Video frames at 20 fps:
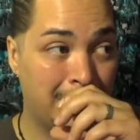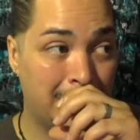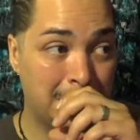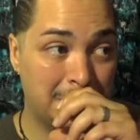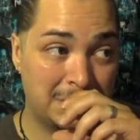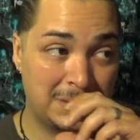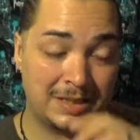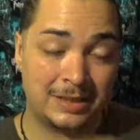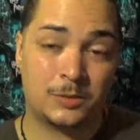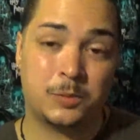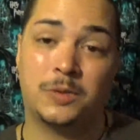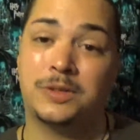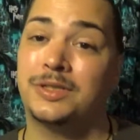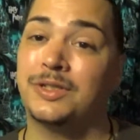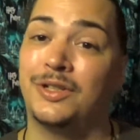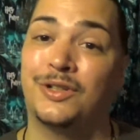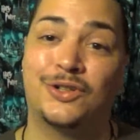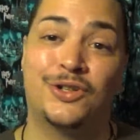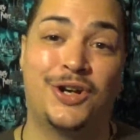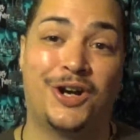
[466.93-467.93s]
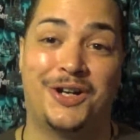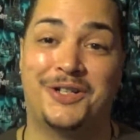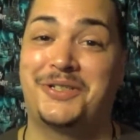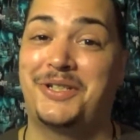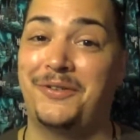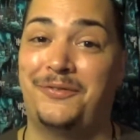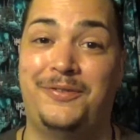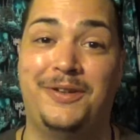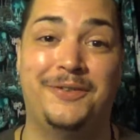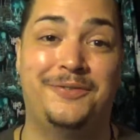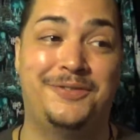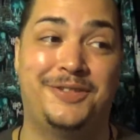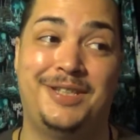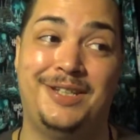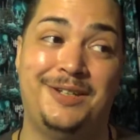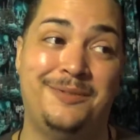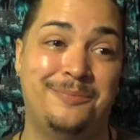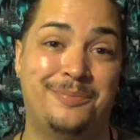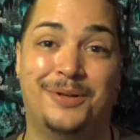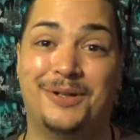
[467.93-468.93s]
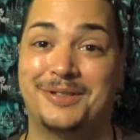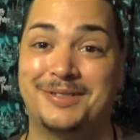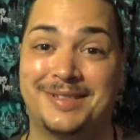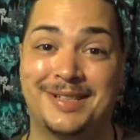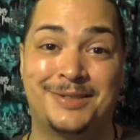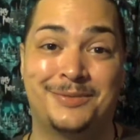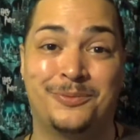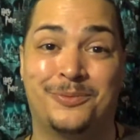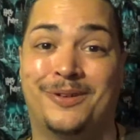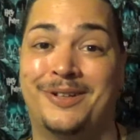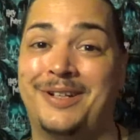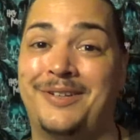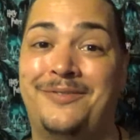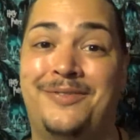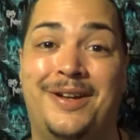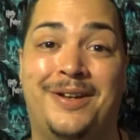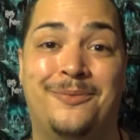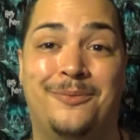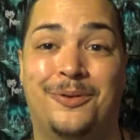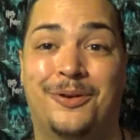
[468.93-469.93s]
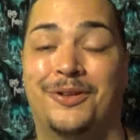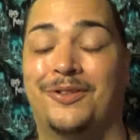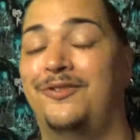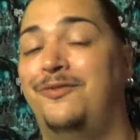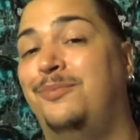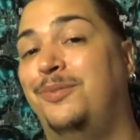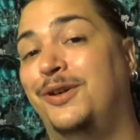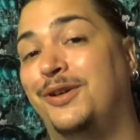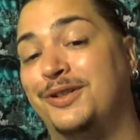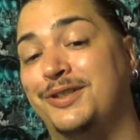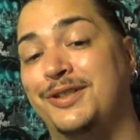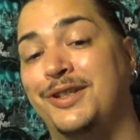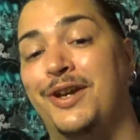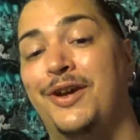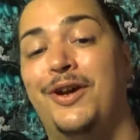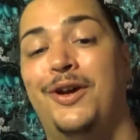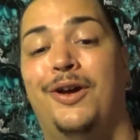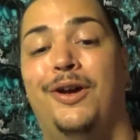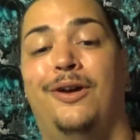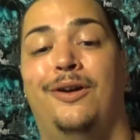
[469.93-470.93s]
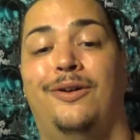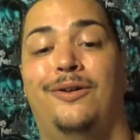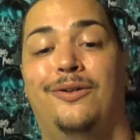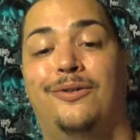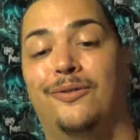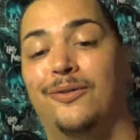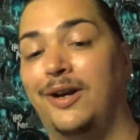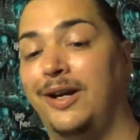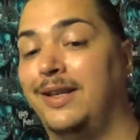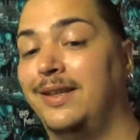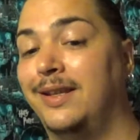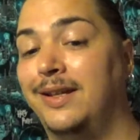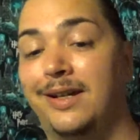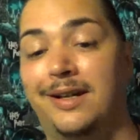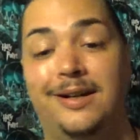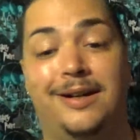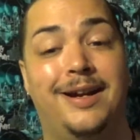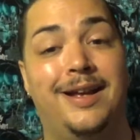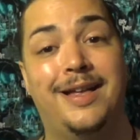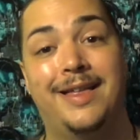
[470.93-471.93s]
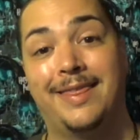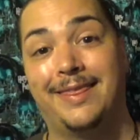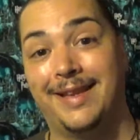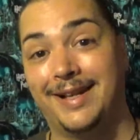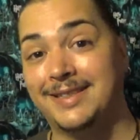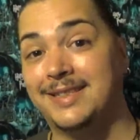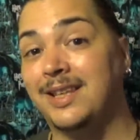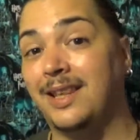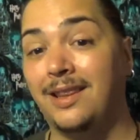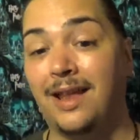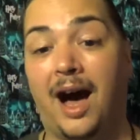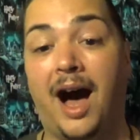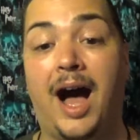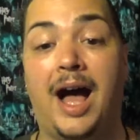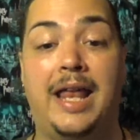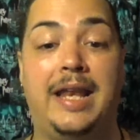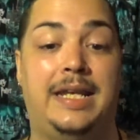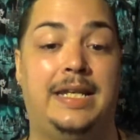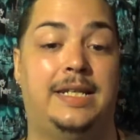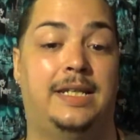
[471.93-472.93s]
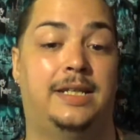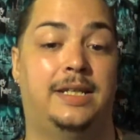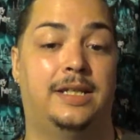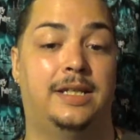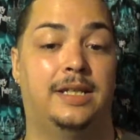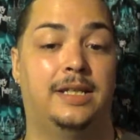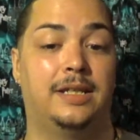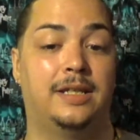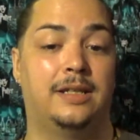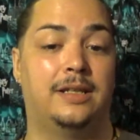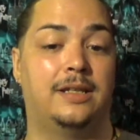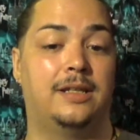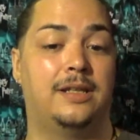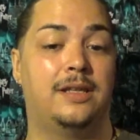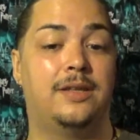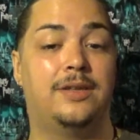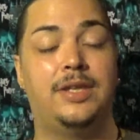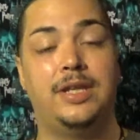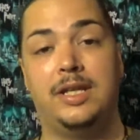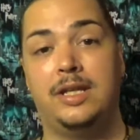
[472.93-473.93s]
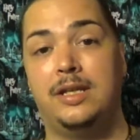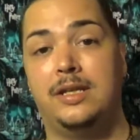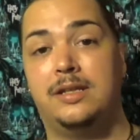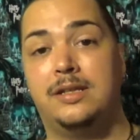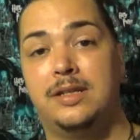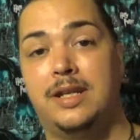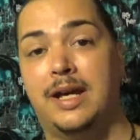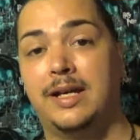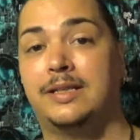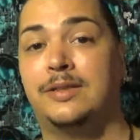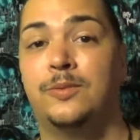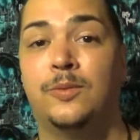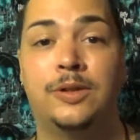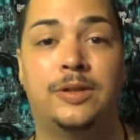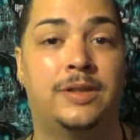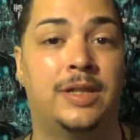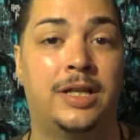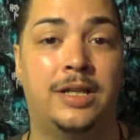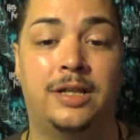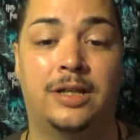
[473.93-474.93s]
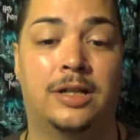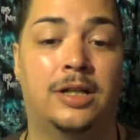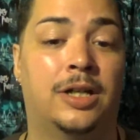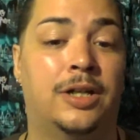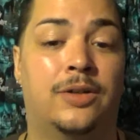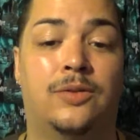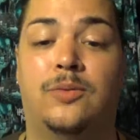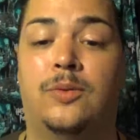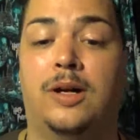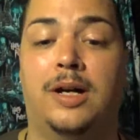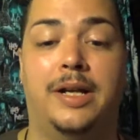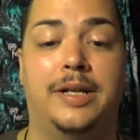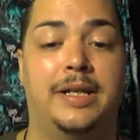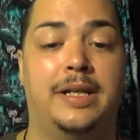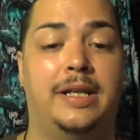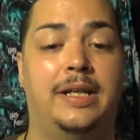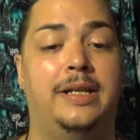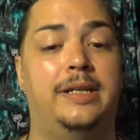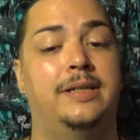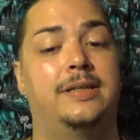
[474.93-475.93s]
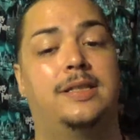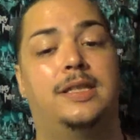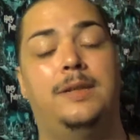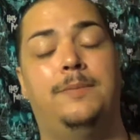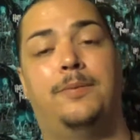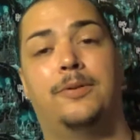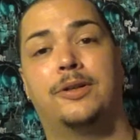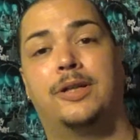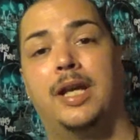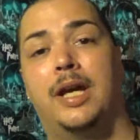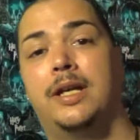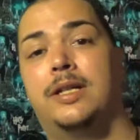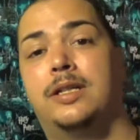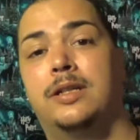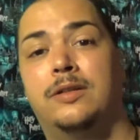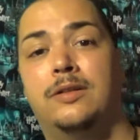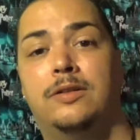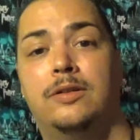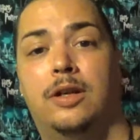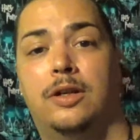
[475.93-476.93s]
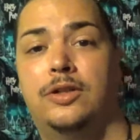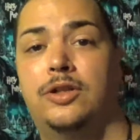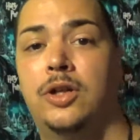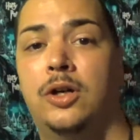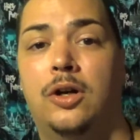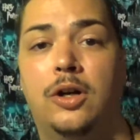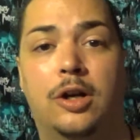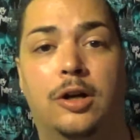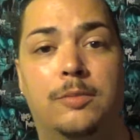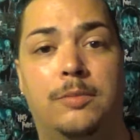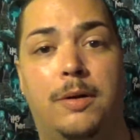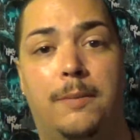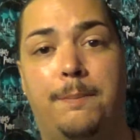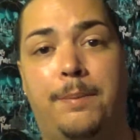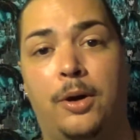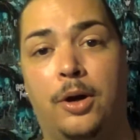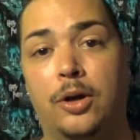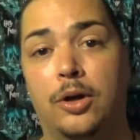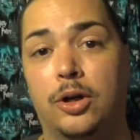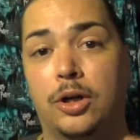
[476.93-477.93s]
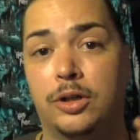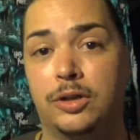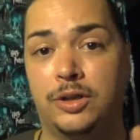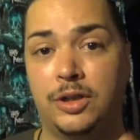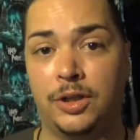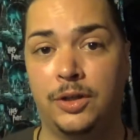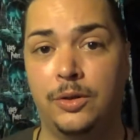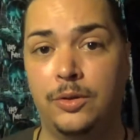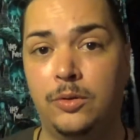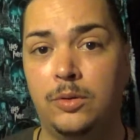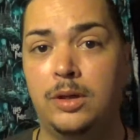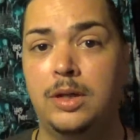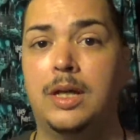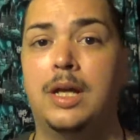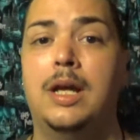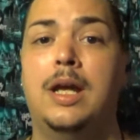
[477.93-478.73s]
This one's going to cost you 15 books. That's 1 event worth of books right there. That's a lot. The next one that you're going to want is the Protection Charm Part 2.